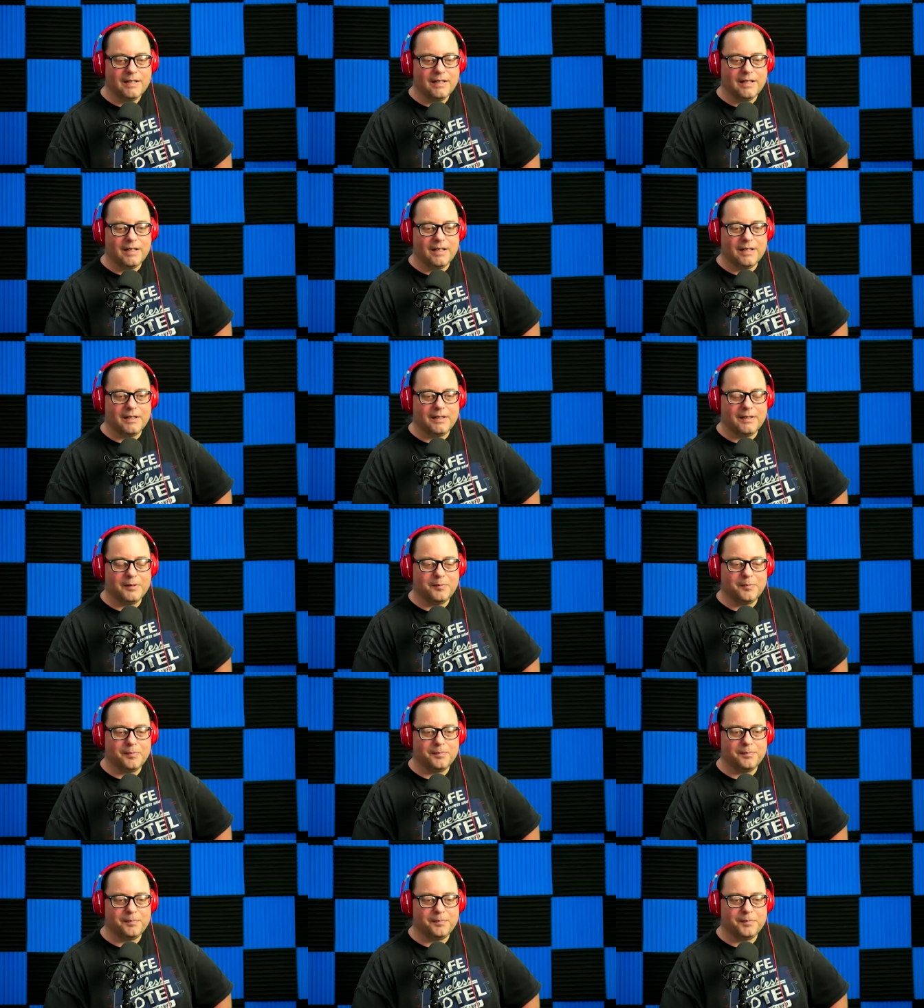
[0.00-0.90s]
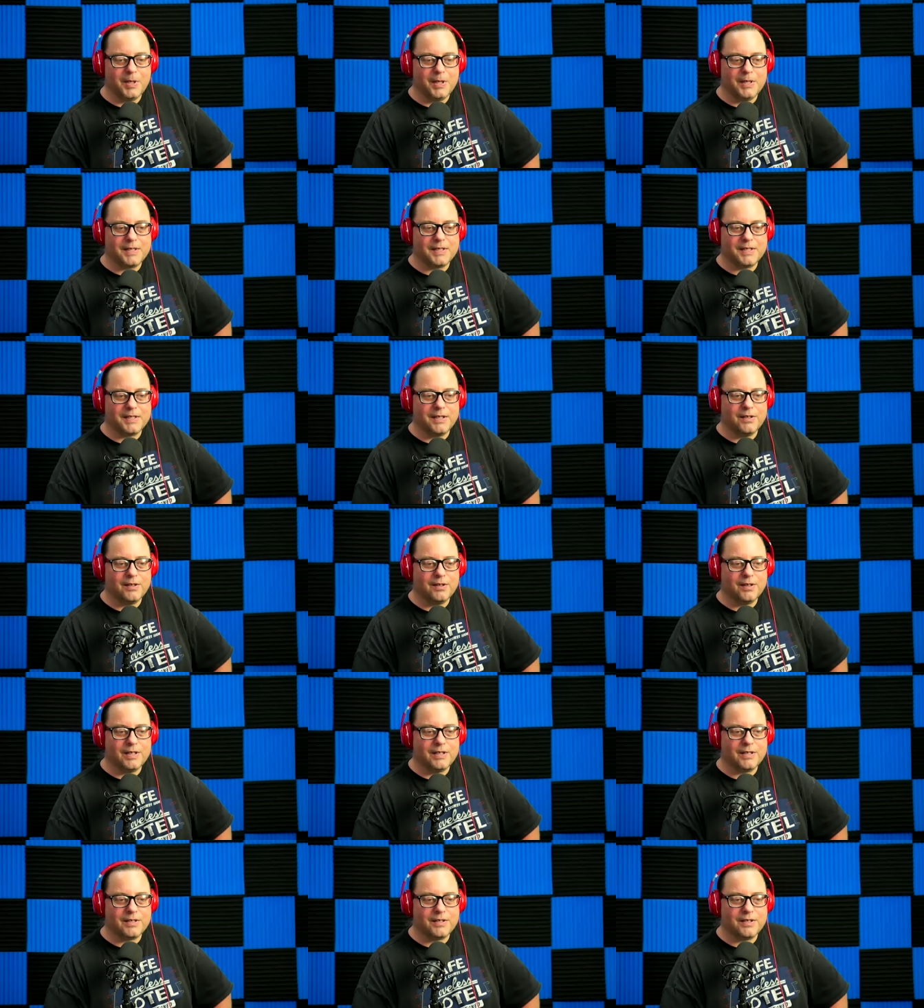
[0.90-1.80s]
uh, but
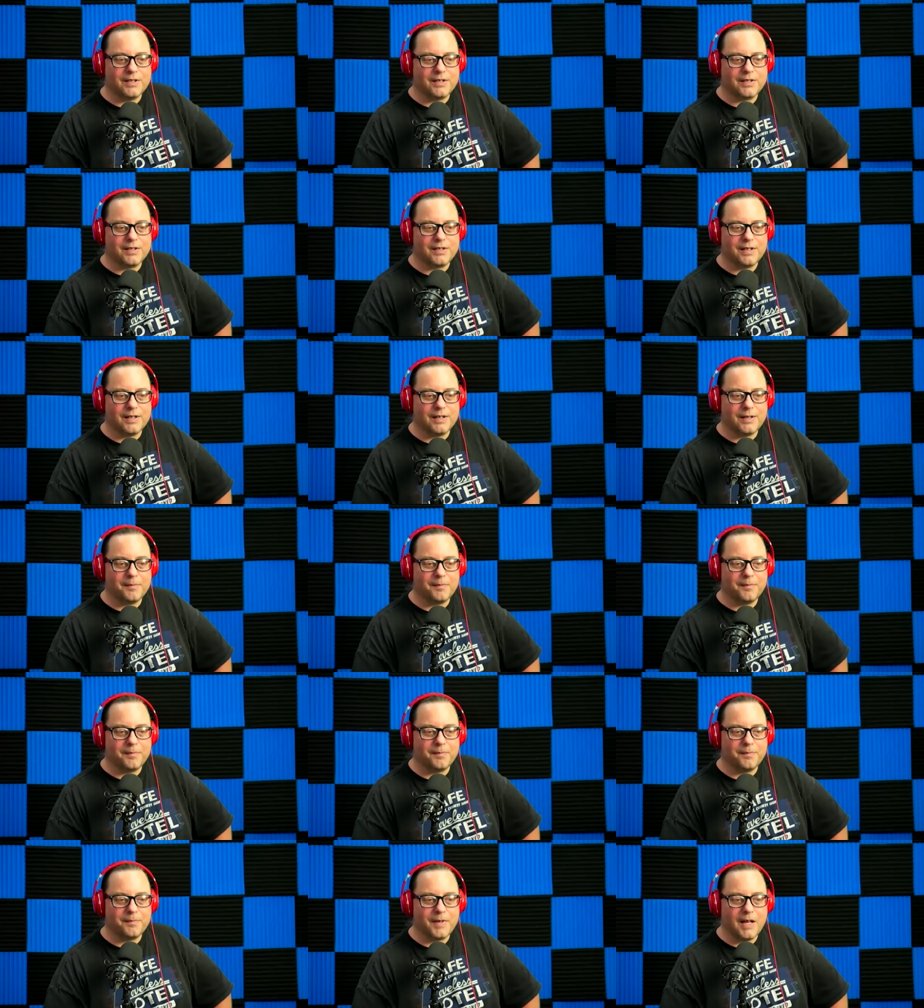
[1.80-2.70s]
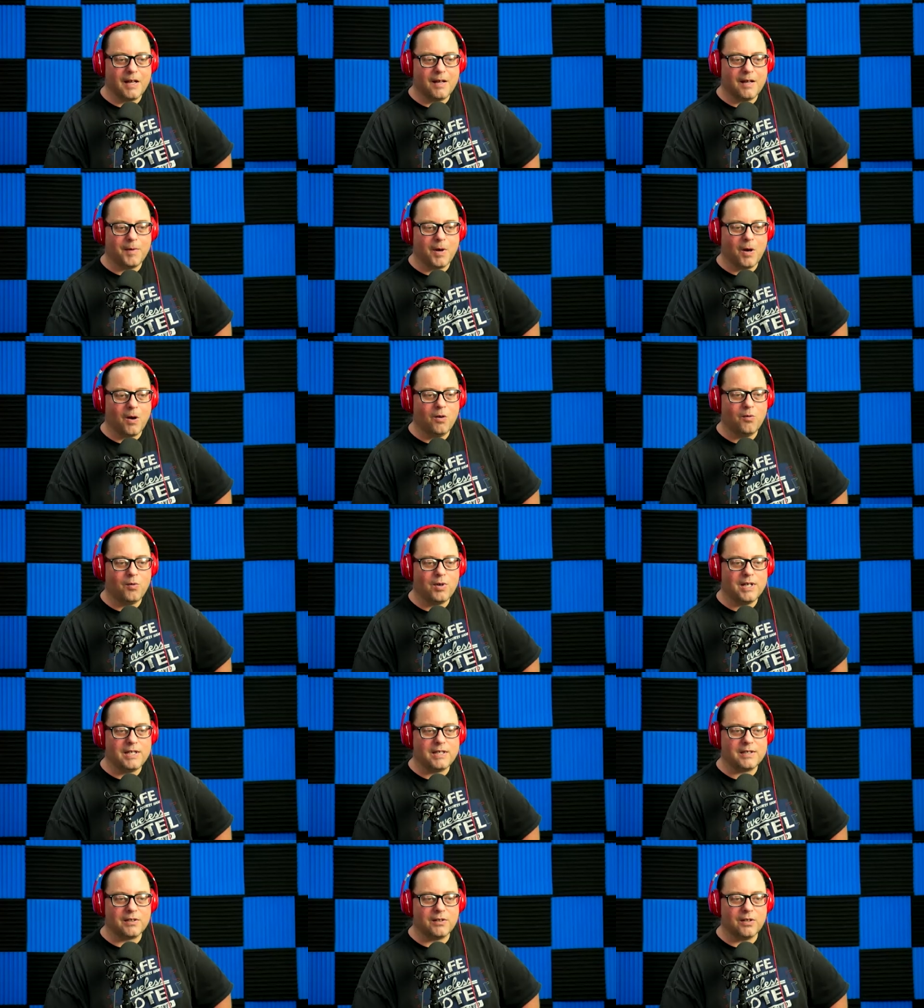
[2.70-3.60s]
still, it's just um, I'm
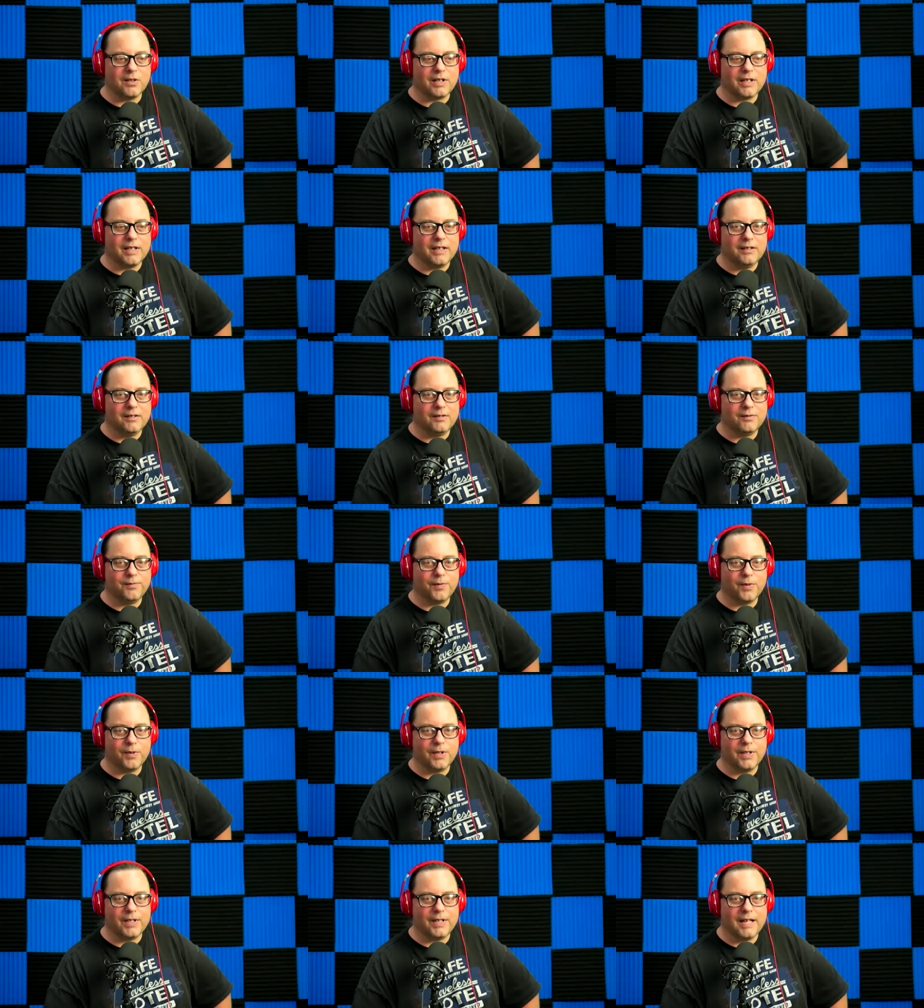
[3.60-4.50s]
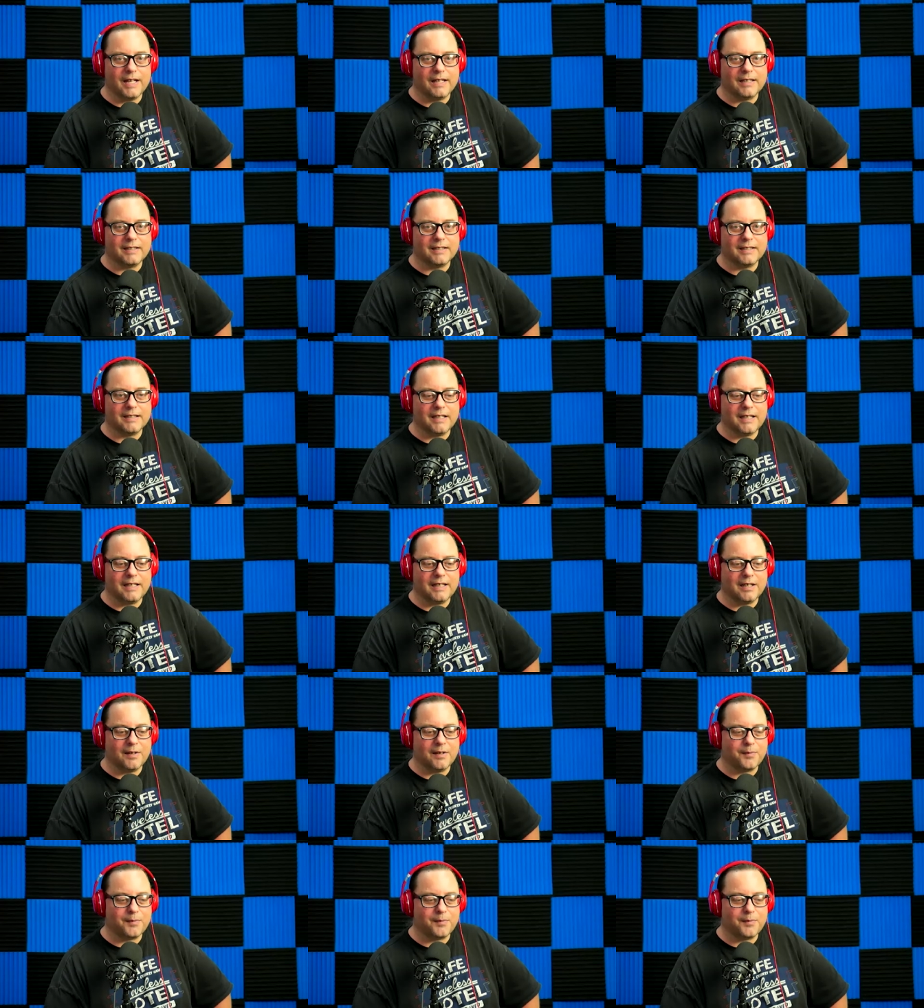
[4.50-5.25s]
always looking for the next thing.